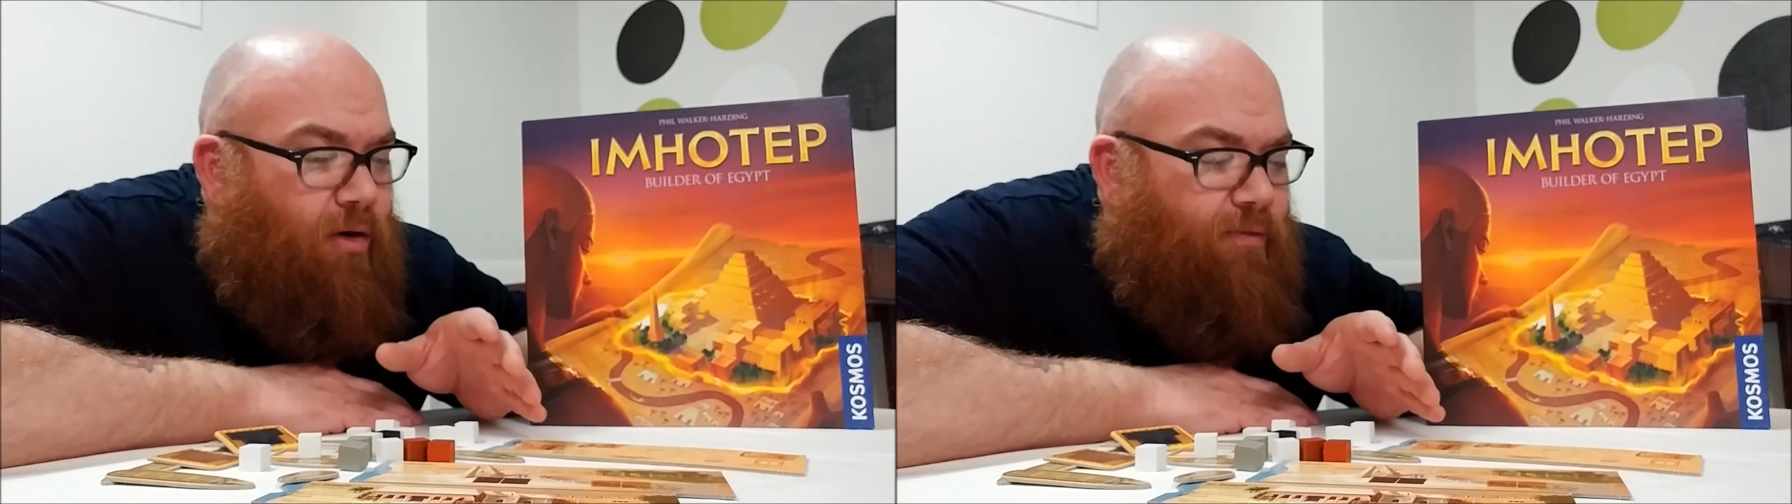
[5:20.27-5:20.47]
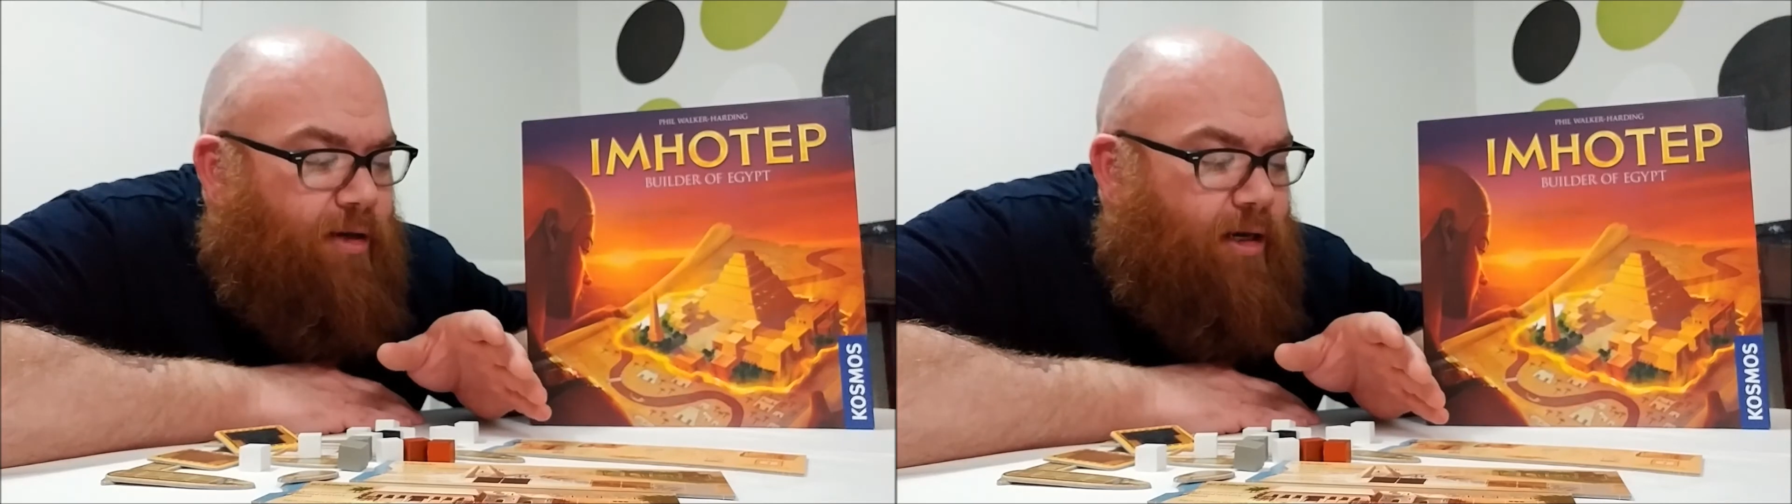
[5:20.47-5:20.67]

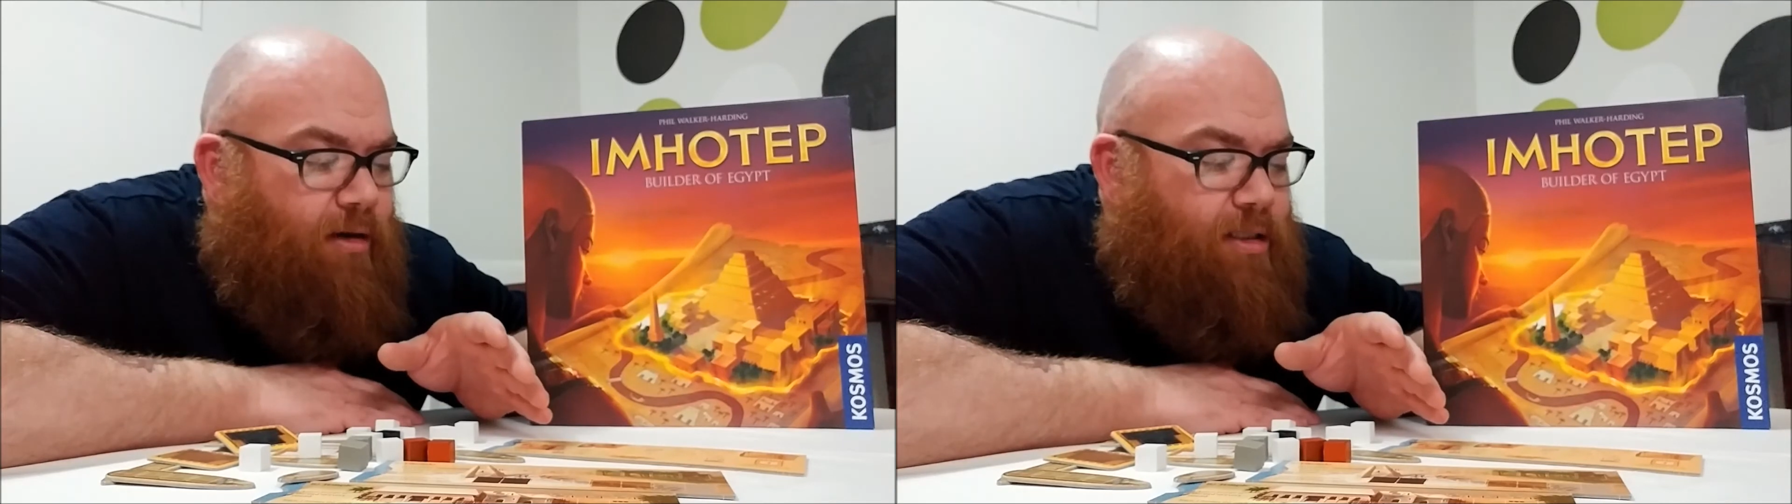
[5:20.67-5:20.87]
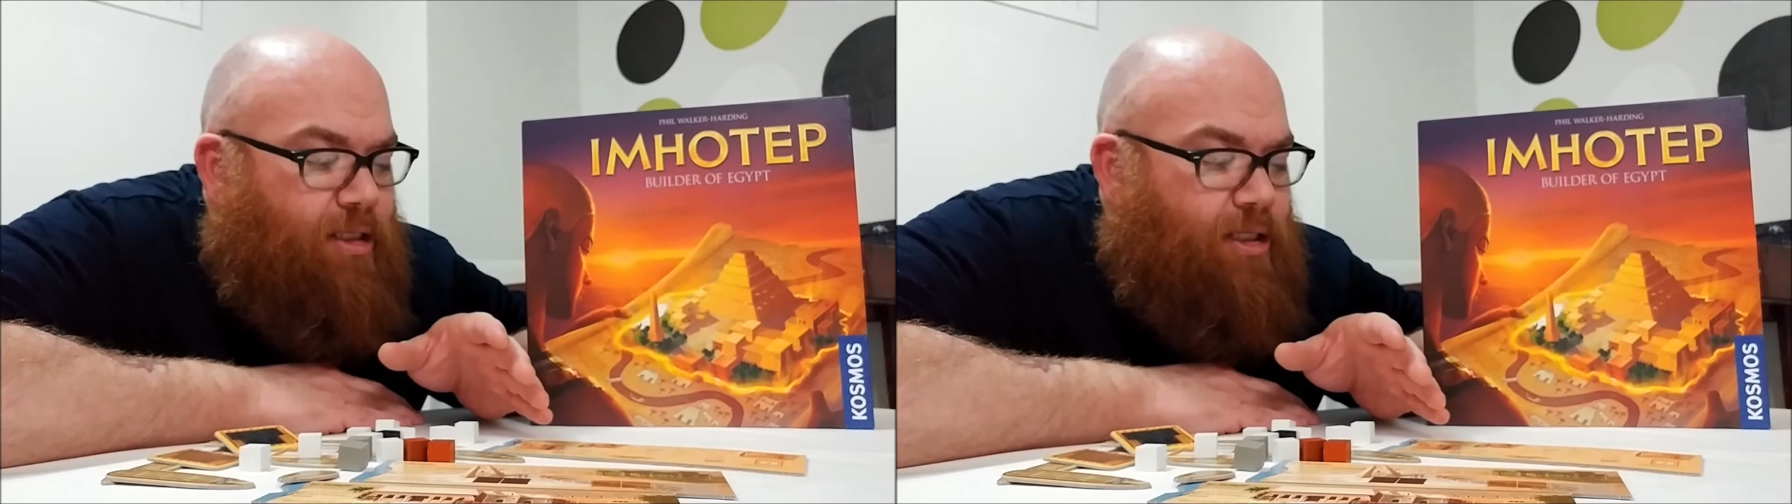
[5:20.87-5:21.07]
over your
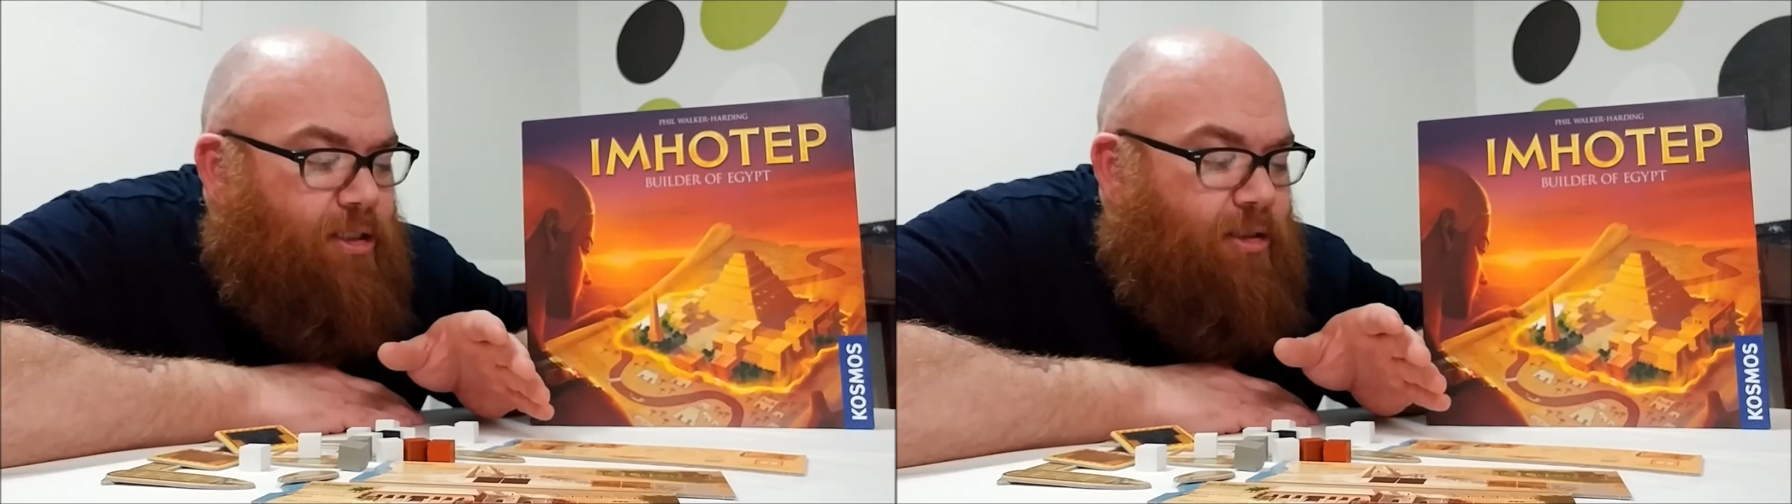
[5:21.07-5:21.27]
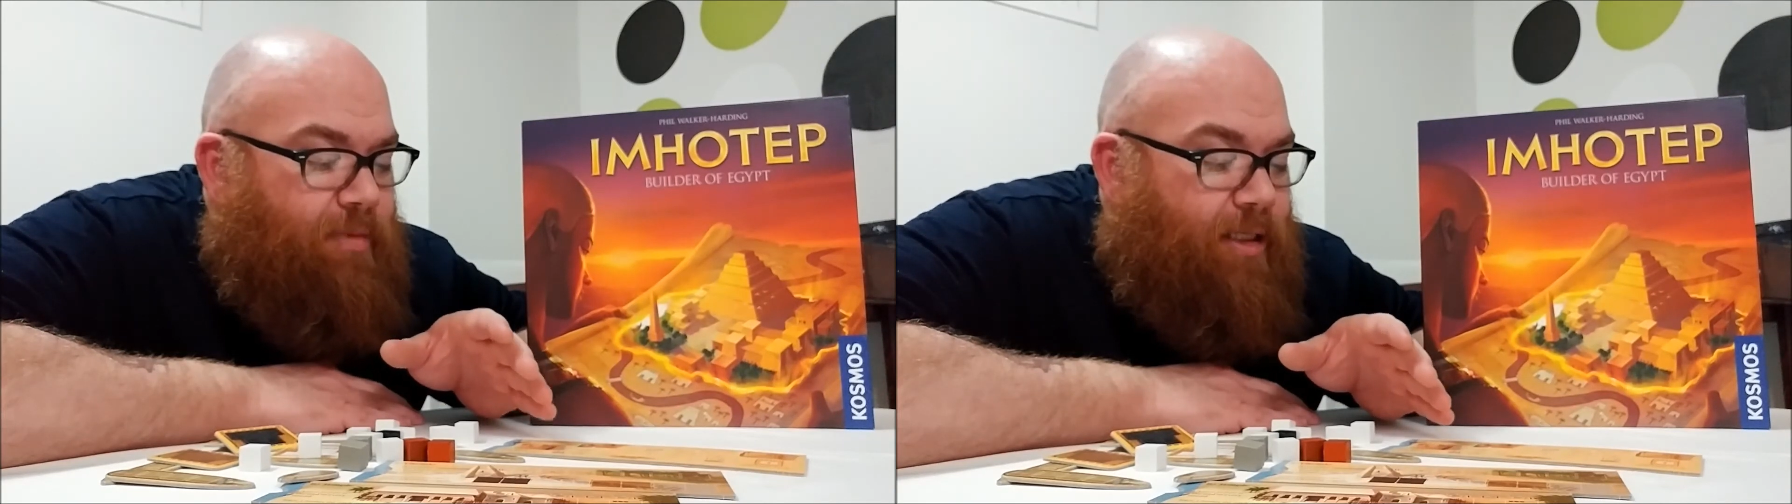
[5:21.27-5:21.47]

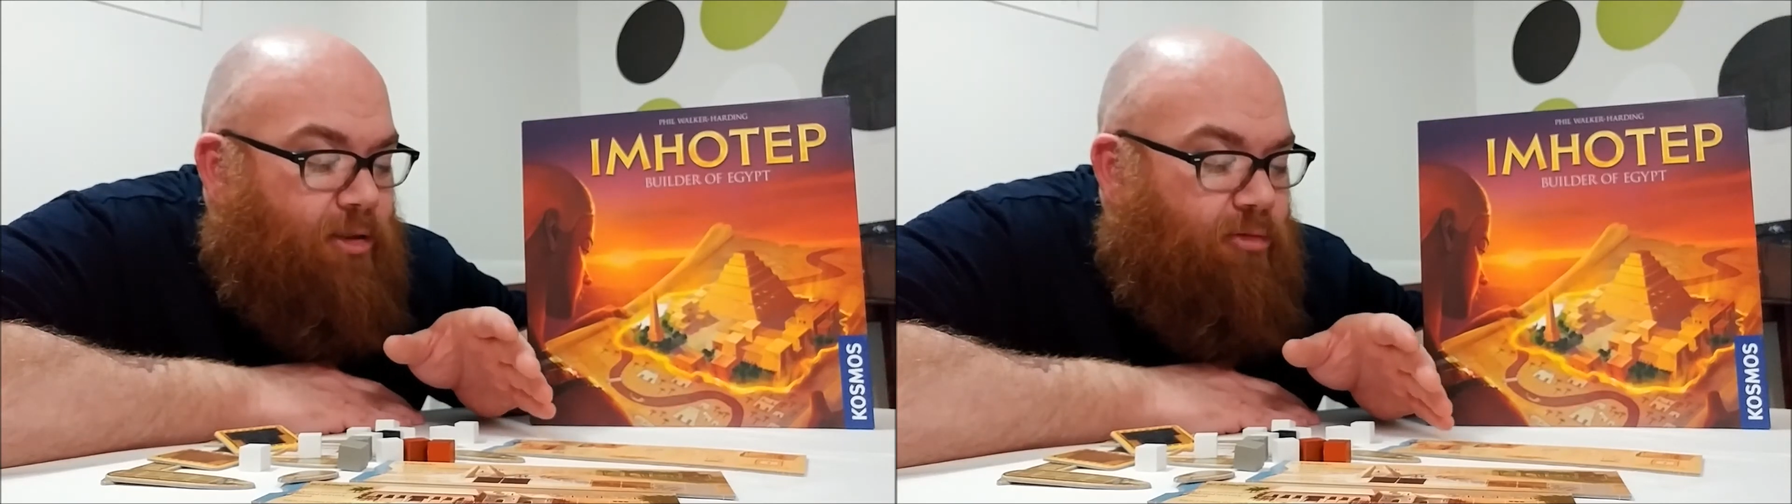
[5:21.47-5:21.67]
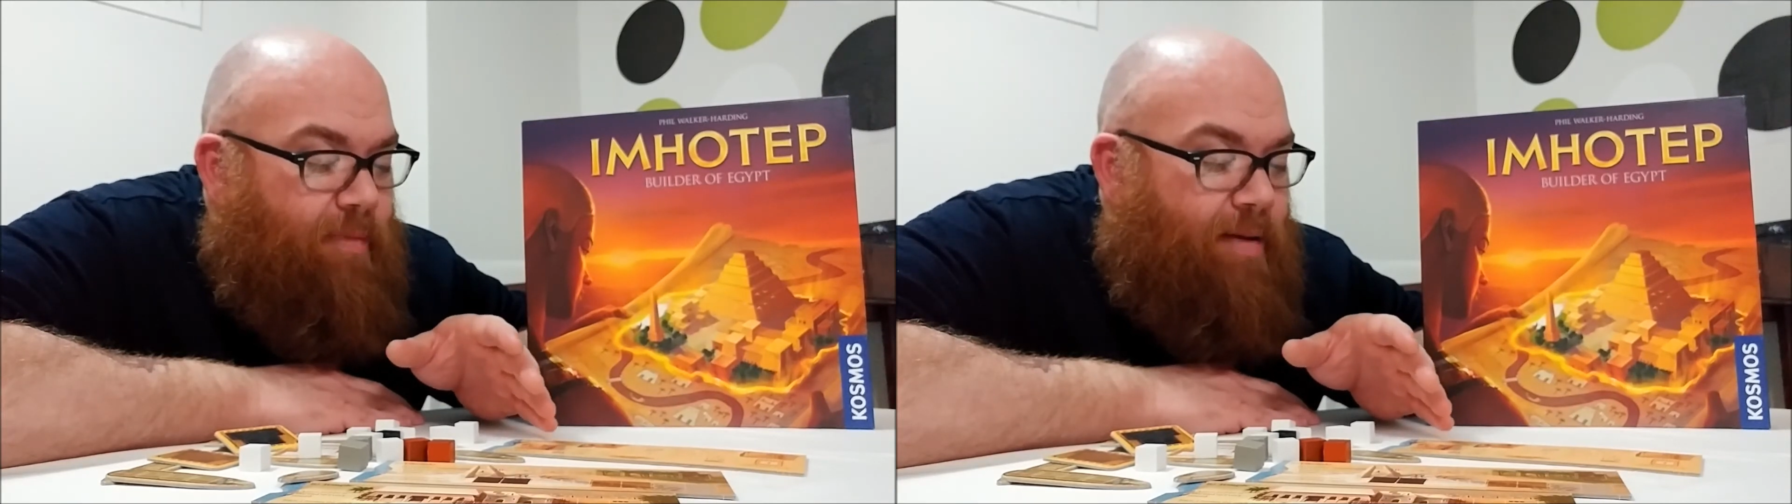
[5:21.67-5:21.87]
decisions
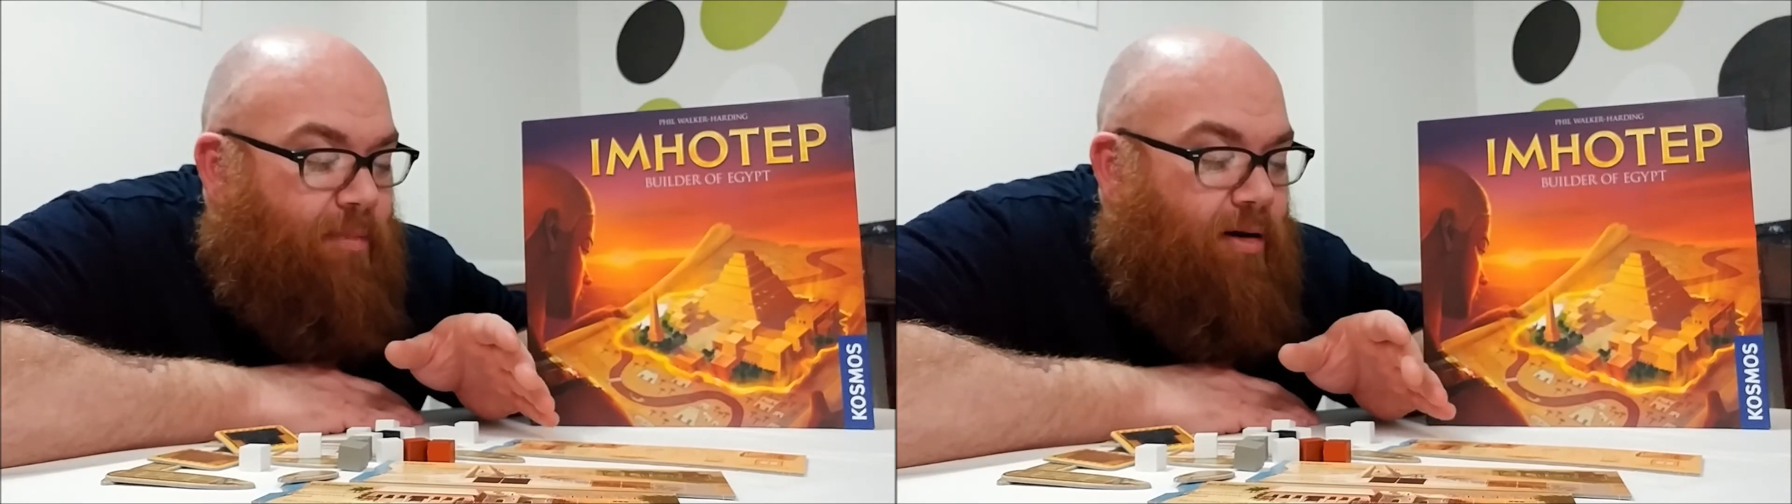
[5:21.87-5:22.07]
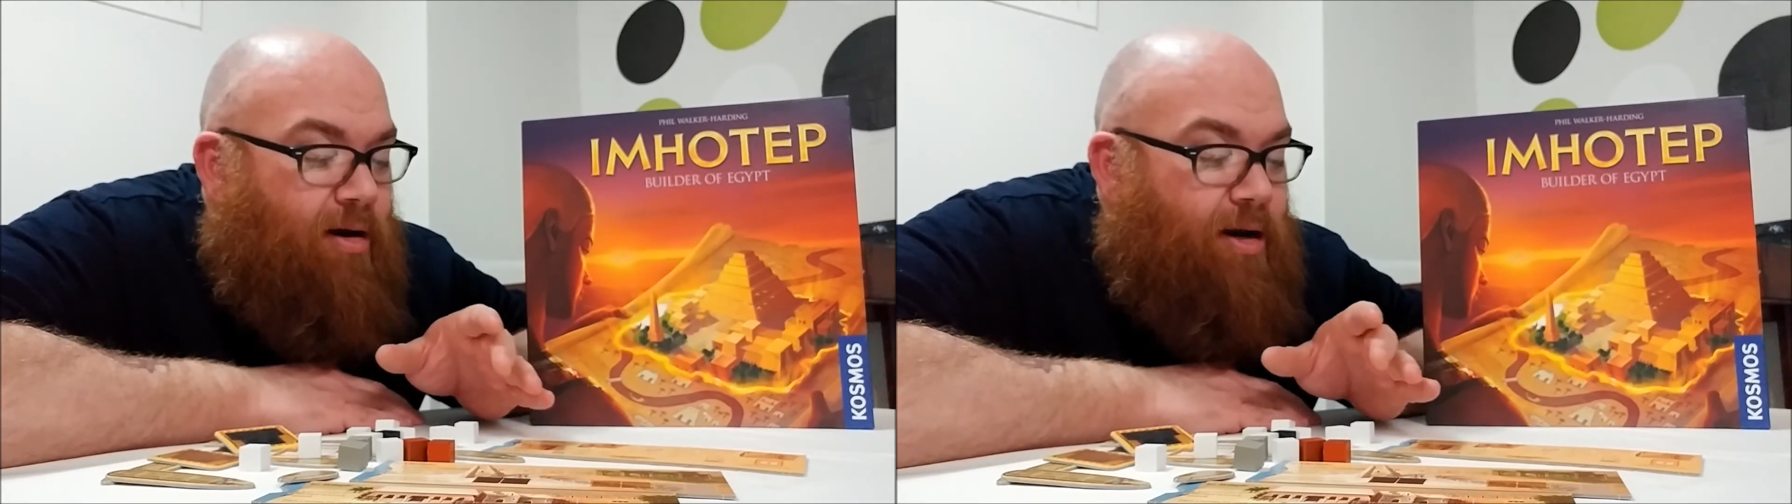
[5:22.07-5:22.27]
because
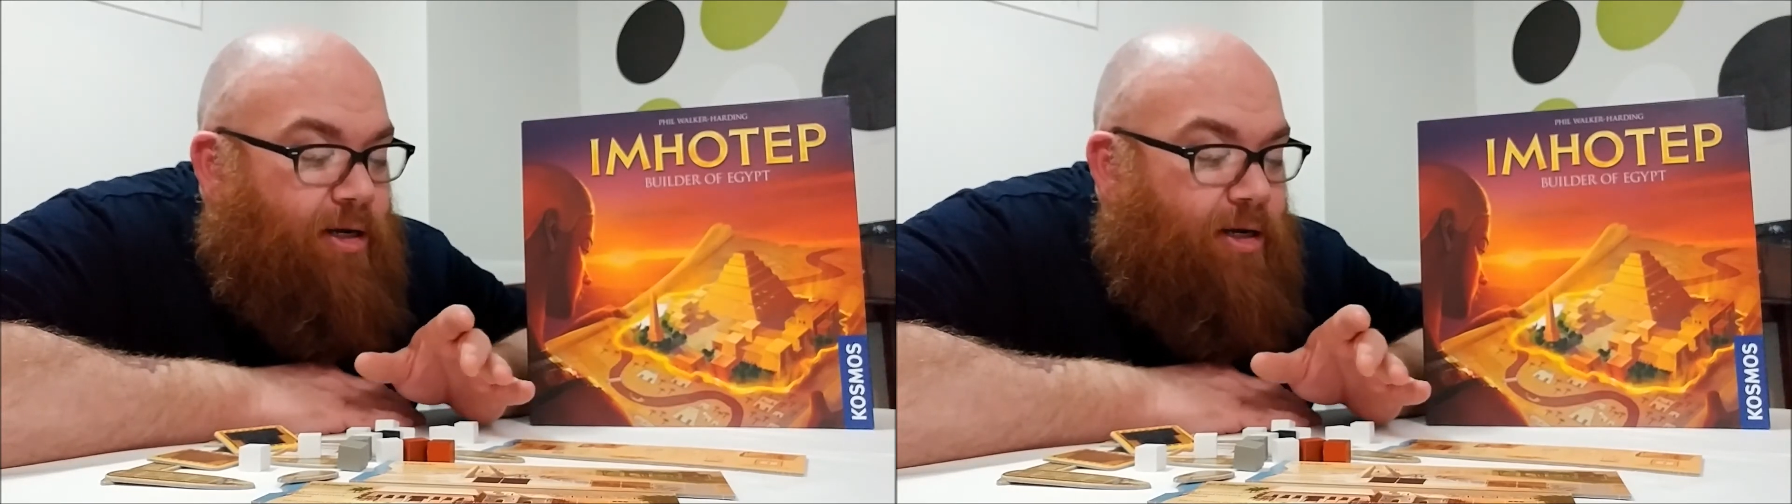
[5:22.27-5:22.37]
remember,